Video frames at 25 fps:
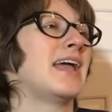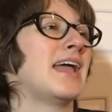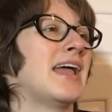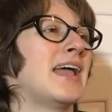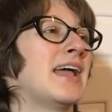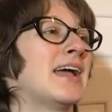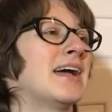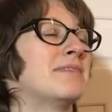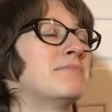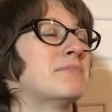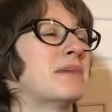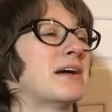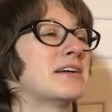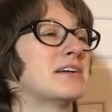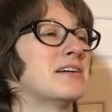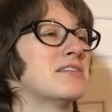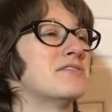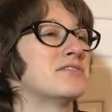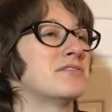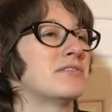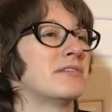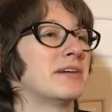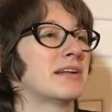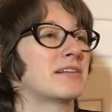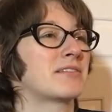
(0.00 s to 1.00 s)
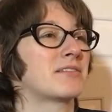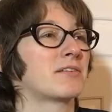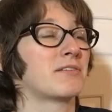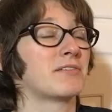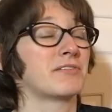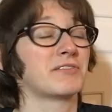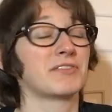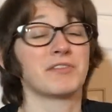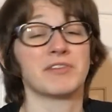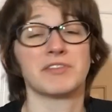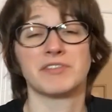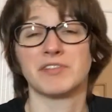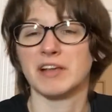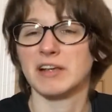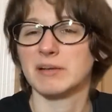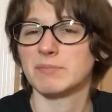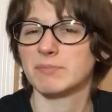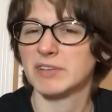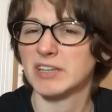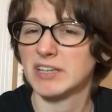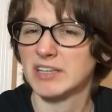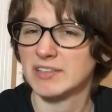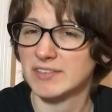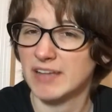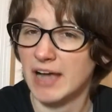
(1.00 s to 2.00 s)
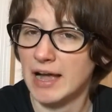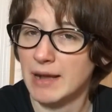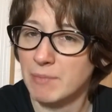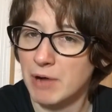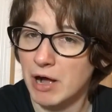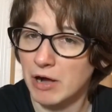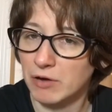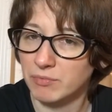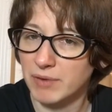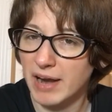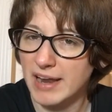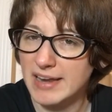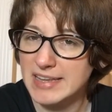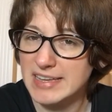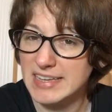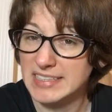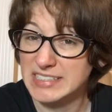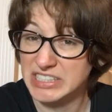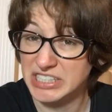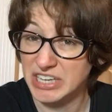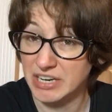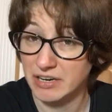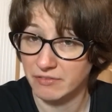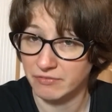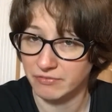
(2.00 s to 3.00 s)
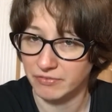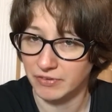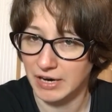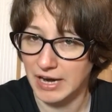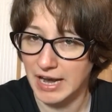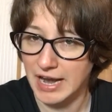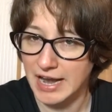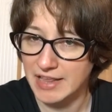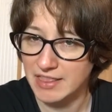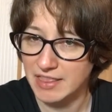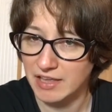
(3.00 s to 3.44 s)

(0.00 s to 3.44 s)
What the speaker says: And my go-to answer was always like, because I'm already a Jennifer A.